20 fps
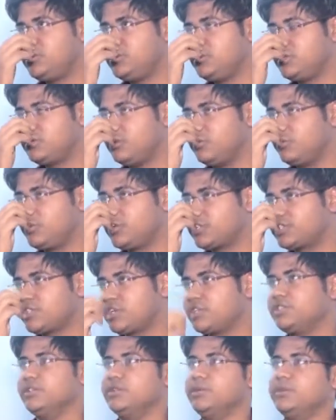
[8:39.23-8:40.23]
the computer
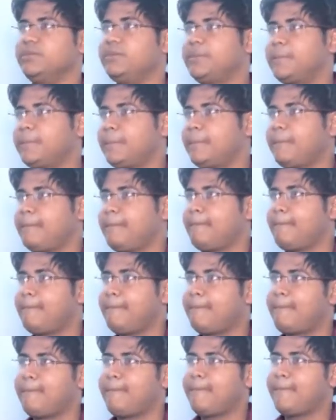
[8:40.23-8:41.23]
section.
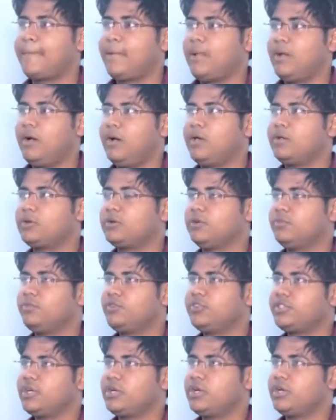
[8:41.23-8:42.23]
Uh, in
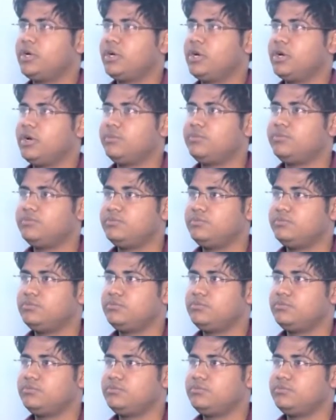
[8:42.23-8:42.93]
computer, uh,